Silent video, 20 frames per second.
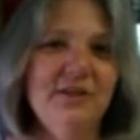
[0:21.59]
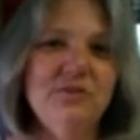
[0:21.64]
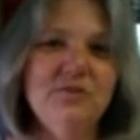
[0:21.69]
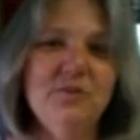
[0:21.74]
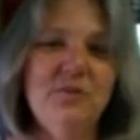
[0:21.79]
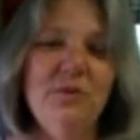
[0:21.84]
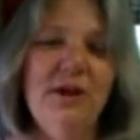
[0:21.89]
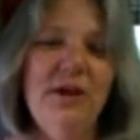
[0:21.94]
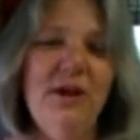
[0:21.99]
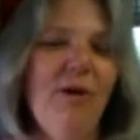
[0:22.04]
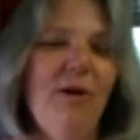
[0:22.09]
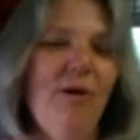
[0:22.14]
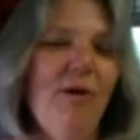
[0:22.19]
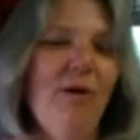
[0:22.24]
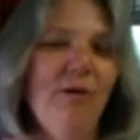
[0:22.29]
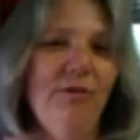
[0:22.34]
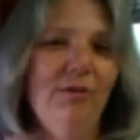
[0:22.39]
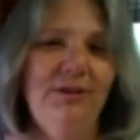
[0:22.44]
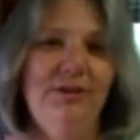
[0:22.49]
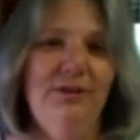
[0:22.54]
because we
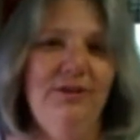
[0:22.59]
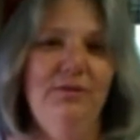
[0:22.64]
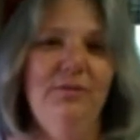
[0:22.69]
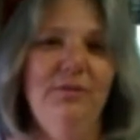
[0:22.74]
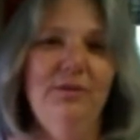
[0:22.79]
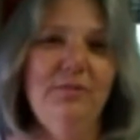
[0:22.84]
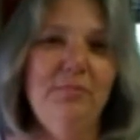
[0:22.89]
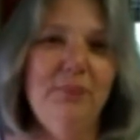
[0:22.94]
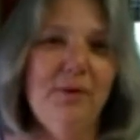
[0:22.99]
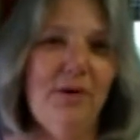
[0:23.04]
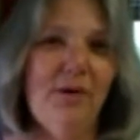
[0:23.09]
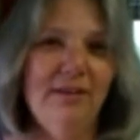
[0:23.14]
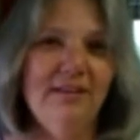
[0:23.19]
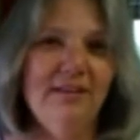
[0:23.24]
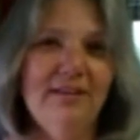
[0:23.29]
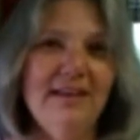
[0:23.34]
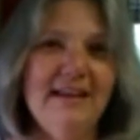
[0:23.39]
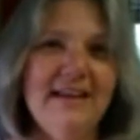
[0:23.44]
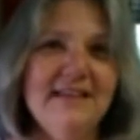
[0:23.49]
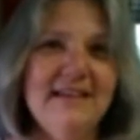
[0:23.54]
all know what
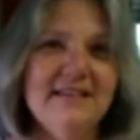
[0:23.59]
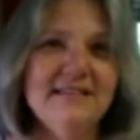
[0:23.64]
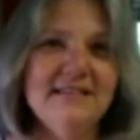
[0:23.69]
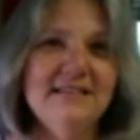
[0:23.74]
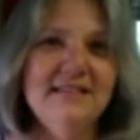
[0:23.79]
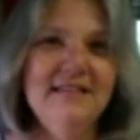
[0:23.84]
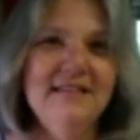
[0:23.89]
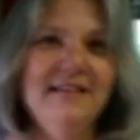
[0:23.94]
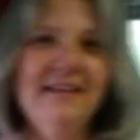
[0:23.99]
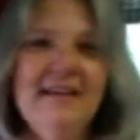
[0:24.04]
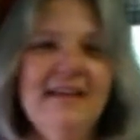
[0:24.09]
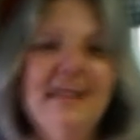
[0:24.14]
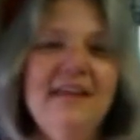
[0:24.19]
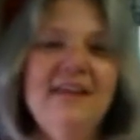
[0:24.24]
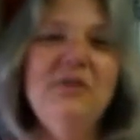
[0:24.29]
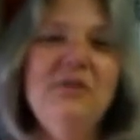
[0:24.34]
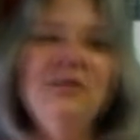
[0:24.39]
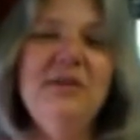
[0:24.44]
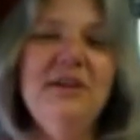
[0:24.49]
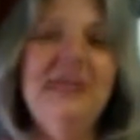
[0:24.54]
Paula likes.
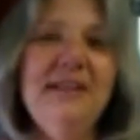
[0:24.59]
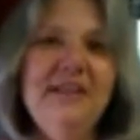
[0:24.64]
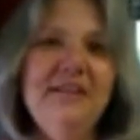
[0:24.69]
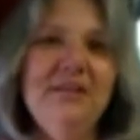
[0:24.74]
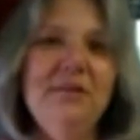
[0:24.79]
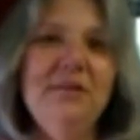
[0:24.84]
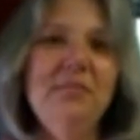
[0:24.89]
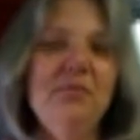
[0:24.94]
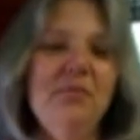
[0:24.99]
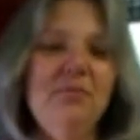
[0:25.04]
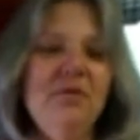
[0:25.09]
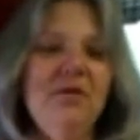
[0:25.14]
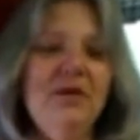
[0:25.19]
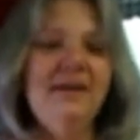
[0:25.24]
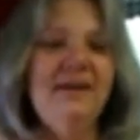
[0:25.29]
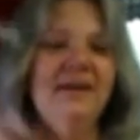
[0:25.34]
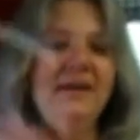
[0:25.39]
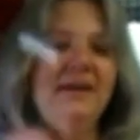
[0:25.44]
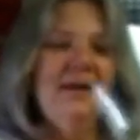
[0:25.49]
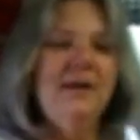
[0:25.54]
Ingredient number
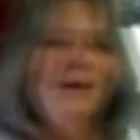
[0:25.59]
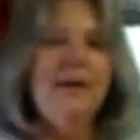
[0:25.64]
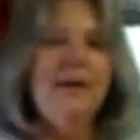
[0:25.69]
1,